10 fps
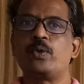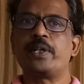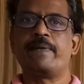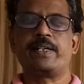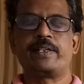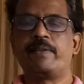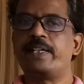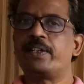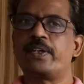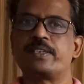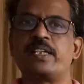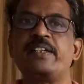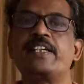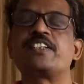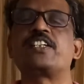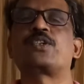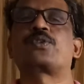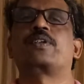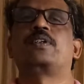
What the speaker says: event doesn't exist.